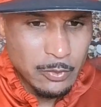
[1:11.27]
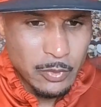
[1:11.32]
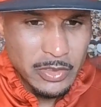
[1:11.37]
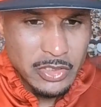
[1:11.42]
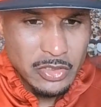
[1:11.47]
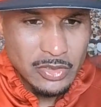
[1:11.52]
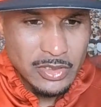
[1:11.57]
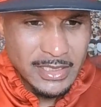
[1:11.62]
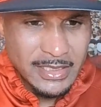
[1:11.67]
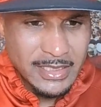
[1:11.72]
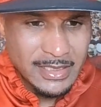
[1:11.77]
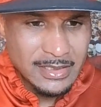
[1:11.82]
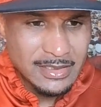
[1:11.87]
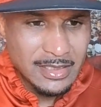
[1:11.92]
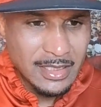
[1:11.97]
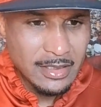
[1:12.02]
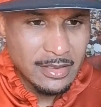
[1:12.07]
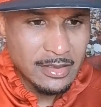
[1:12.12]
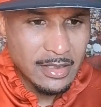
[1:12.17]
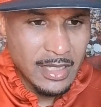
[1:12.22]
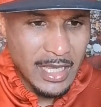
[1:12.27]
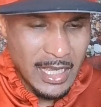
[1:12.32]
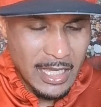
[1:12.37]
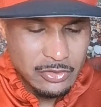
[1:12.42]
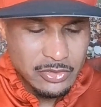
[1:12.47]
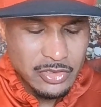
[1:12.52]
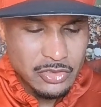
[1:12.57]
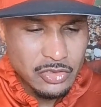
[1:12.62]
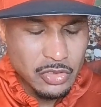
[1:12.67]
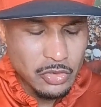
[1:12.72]
and when you look at the
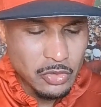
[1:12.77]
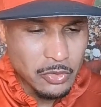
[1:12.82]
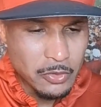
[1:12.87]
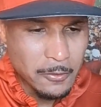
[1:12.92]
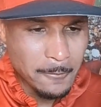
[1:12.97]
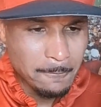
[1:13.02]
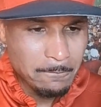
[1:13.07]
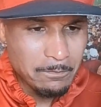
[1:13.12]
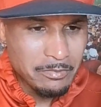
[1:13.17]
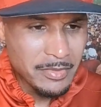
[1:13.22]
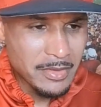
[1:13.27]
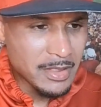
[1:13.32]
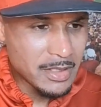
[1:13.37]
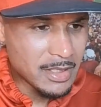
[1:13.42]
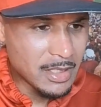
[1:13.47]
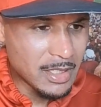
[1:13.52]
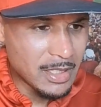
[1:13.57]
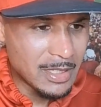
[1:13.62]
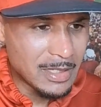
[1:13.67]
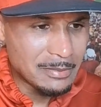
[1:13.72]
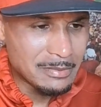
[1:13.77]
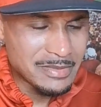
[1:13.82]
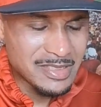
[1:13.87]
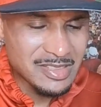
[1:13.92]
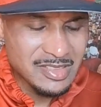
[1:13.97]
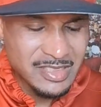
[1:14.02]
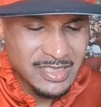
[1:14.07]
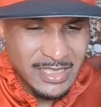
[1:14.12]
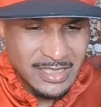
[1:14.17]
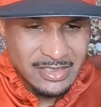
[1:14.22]
altitude, um,
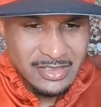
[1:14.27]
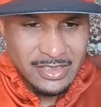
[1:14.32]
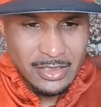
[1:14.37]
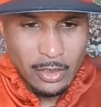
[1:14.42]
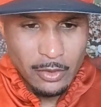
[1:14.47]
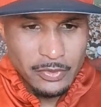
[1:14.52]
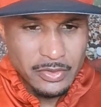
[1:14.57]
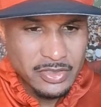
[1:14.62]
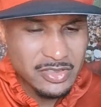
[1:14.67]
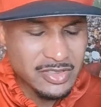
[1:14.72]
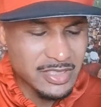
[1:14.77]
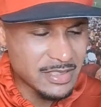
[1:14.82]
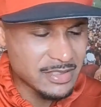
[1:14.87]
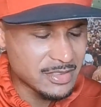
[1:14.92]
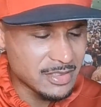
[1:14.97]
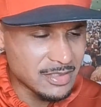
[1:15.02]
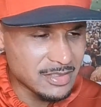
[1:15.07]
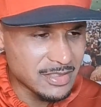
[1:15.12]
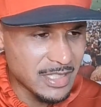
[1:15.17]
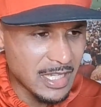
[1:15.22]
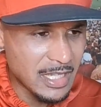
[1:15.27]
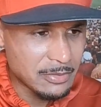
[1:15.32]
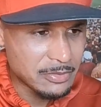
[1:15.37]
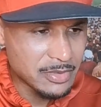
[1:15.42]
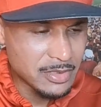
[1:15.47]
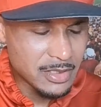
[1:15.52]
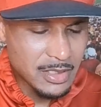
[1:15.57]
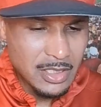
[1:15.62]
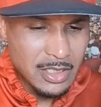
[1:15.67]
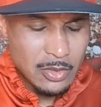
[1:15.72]
60 over 60
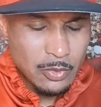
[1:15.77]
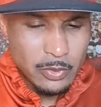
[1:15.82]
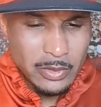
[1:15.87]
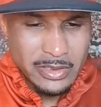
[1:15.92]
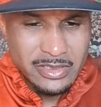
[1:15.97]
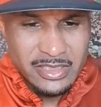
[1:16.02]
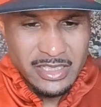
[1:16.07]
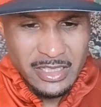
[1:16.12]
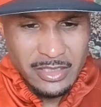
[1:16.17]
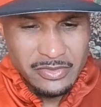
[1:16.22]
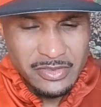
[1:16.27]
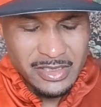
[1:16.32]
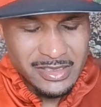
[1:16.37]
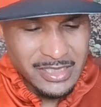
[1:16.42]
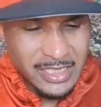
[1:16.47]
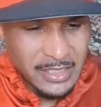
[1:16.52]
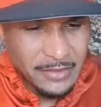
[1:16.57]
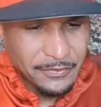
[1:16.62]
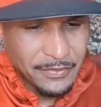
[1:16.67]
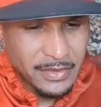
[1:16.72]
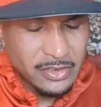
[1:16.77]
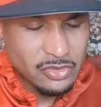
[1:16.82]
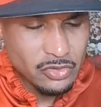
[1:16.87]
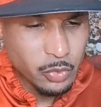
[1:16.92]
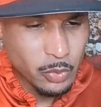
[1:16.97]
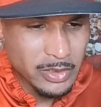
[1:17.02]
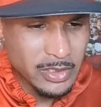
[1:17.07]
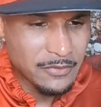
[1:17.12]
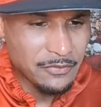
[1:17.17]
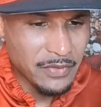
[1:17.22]
snaps, which gives the defense
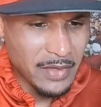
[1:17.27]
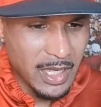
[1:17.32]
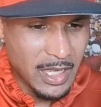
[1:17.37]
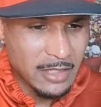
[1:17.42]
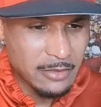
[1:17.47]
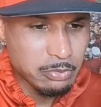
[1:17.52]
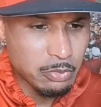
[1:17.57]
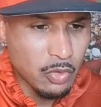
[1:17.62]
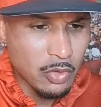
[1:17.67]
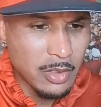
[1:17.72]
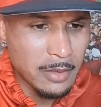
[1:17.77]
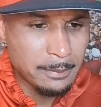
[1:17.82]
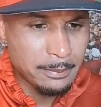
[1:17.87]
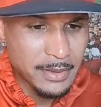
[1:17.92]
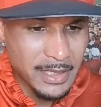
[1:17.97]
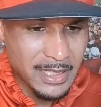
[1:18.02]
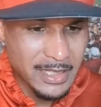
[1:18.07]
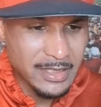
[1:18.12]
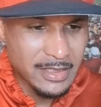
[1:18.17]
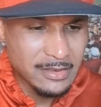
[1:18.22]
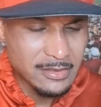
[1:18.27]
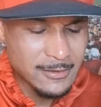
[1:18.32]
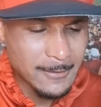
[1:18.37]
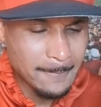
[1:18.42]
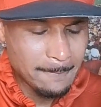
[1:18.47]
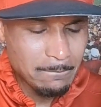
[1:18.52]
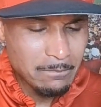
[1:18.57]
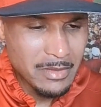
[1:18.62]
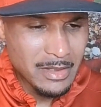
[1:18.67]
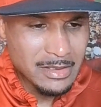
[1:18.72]
25 more plays
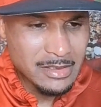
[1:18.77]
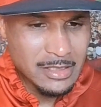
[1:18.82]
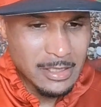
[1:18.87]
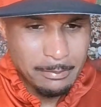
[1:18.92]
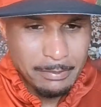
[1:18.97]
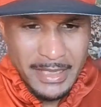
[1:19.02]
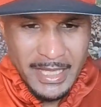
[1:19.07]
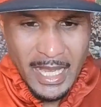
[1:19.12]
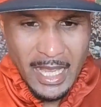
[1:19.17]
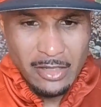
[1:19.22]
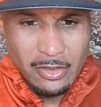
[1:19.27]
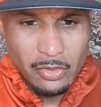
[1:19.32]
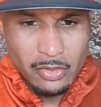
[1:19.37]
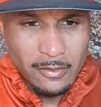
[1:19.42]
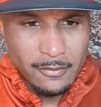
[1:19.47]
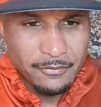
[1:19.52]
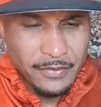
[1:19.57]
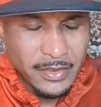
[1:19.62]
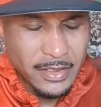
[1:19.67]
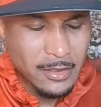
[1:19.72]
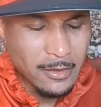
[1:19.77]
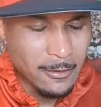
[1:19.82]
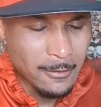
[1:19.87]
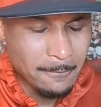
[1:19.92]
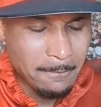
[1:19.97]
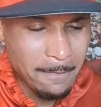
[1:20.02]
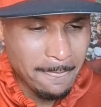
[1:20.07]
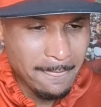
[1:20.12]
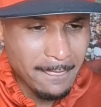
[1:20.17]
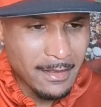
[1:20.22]
to be out on the
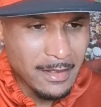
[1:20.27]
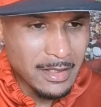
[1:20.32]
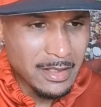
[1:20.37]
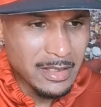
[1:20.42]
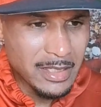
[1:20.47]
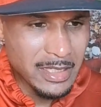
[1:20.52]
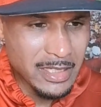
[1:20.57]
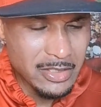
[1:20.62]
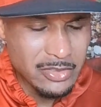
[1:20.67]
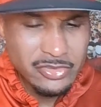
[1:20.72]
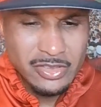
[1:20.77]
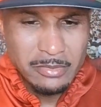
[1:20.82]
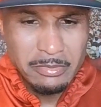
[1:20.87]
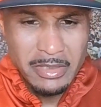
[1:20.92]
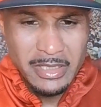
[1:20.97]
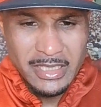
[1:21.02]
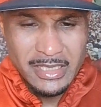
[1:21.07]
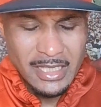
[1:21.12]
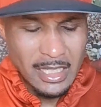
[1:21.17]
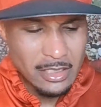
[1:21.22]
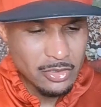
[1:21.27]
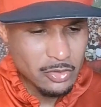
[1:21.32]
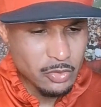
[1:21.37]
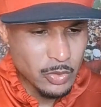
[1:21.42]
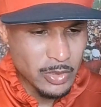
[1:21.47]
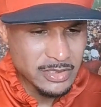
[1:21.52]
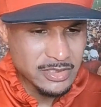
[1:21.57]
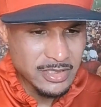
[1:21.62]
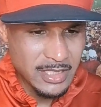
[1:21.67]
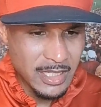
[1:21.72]
field. Here's the million dollar
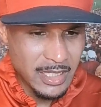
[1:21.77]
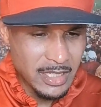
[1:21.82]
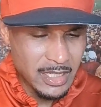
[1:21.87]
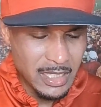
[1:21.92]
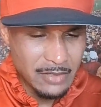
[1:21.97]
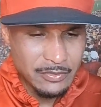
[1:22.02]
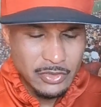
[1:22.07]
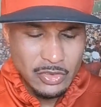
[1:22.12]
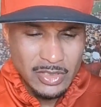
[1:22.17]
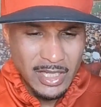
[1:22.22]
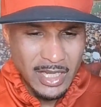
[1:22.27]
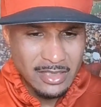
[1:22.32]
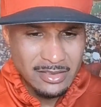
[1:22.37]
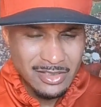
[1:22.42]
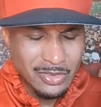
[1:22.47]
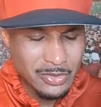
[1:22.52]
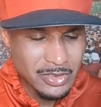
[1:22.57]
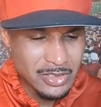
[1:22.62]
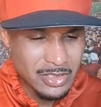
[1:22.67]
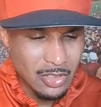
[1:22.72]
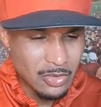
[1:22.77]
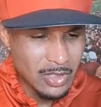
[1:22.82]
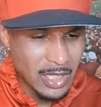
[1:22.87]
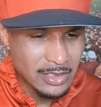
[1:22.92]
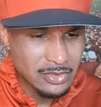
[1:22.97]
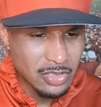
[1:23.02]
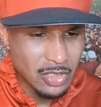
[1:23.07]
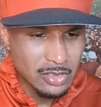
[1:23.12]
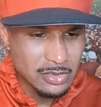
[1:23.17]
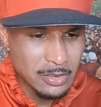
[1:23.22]
question I have. You guys already know
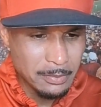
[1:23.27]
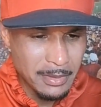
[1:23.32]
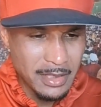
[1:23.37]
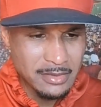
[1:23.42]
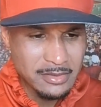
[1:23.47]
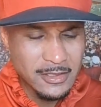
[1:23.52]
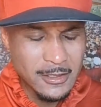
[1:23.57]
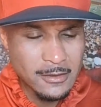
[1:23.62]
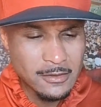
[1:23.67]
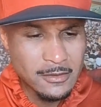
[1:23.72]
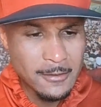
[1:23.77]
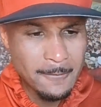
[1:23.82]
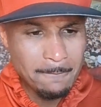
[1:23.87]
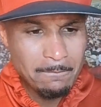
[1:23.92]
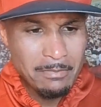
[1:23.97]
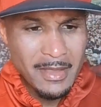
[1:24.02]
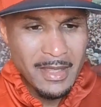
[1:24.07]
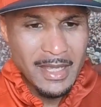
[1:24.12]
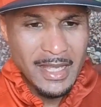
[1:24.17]
I talked about this